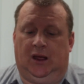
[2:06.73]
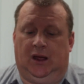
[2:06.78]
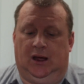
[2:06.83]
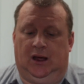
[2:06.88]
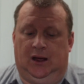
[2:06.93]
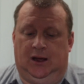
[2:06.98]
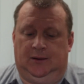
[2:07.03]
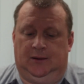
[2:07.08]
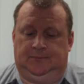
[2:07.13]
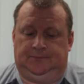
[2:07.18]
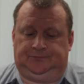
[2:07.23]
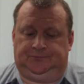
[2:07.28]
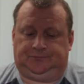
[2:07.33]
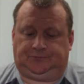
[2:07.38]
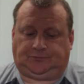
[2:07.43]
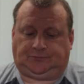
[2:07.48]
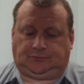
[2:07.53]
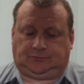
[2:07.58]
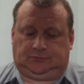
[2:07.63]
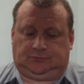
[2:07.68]

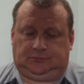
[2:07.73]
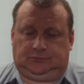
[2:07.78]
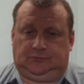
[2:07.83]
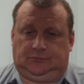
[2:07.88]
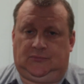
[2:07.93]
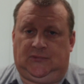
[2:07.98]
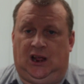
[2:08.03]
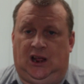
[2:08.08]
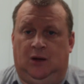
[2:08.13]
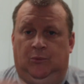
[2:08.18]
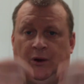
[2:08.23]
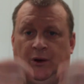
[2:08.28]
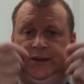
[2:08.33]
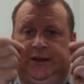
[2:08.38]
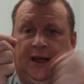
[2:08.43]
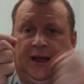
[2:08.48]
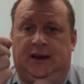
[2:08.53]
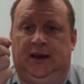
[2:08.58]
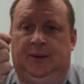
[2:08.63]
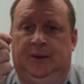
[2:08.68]
And we're
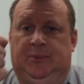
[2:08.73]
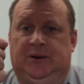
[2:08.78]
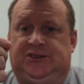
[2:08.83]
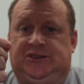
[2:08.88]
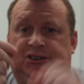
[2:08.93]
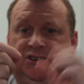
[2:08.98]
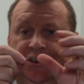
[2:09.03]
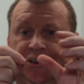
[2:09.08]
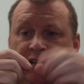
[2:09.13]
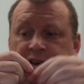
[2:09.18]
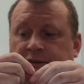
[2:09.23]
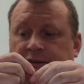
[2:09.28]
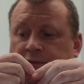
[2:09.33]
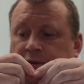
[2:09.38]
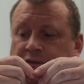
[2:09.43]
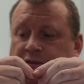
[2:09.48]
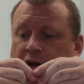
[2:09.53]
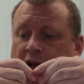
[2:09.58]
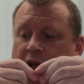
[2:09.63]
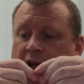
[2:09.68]
down at the business end.
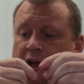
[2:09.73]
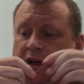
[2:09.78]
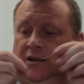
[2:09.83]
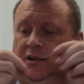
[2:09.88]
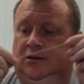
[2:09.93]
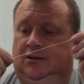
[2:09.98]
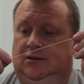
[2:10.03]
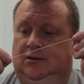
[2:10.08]
We've got our